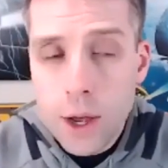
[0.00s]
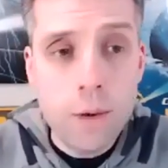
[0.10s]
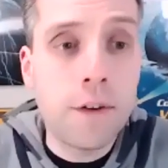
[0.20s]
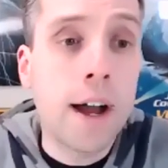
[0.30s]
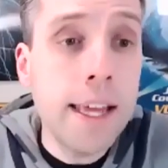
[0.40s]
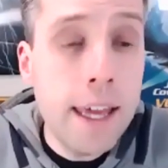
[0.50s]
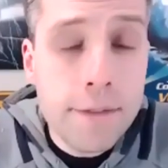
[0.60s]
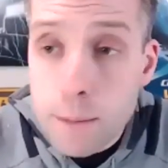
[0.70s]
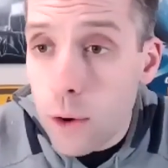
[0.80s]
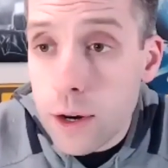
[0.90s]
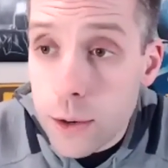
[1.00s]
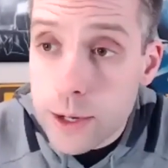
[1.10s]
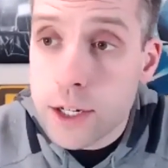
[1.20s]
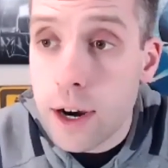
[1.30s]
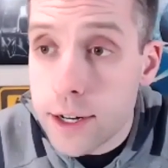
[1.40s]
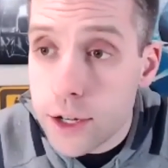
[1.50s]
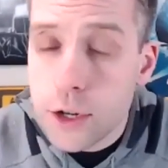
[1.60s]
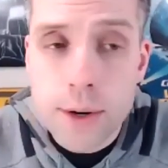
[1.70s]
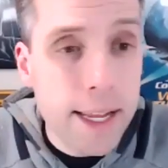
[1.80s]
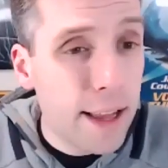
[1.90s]
We've got even more who are starting to
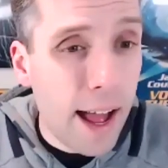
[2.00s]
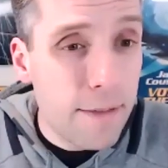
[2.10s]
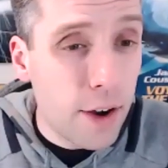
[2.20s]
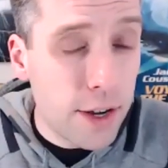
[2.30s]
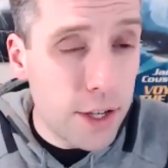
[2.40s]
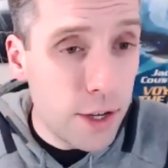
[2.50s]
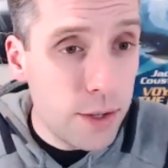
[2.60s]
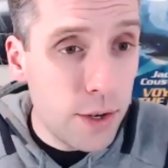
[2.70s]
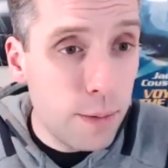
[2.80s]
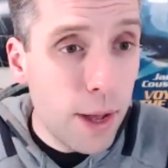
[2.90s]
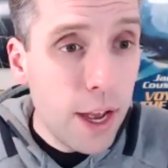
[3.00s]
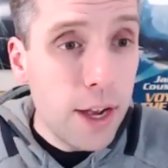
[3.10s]
tune in live on YouTube.